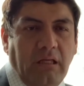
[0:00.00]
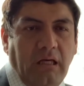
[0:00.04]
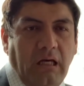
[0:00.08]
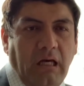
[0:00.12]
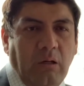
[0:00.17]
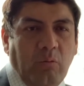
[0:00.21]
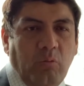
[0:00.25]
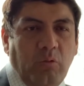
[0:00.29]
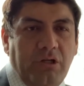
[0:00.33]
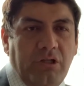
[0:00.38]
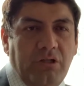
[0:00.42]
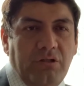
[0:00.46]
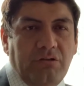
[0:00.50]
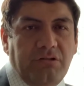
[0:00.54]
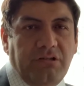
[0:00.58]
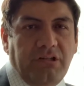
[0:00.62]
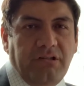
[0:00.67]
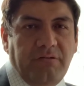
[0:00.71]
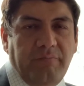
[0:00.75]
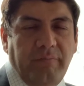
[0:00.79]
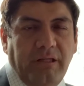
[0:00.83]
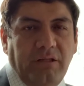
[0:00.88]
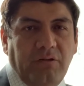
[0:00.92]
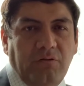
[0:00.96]
And we use
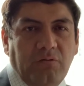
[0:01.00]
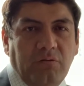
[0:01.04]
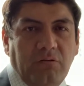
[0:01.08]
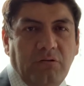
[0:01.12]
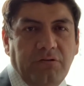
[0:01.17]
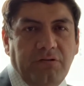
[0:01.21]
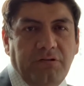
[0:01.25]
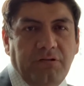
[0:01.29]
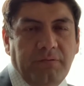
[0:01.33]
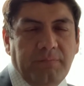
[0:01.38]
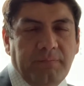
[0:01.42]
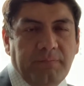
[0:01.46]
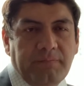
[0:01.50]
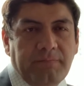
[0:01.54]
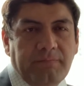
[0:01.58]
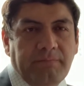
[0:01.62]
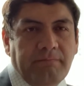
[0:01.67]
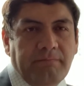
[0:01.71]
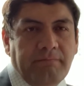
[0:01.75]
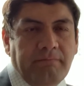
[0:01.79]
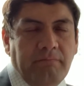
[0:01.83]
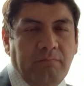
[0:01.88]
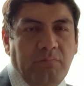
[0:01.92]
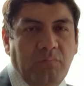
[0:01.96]
as main tools
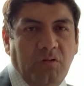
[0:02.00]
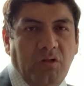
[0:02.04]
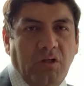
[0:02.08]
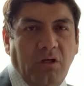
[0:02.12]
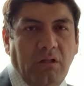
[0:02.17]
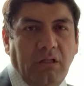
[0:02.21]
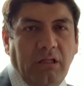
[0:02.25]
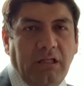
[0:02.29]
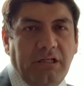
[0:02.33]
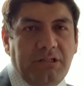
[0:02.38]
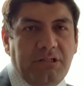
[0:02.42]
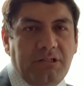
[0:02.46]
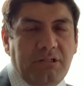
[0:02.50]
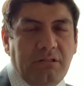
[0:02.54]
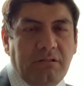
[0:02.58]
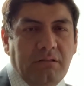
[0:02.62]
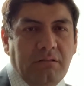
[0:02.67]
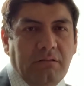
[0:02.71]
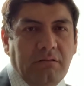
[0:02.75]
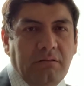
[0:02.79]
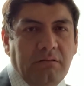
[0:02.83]
knowledge,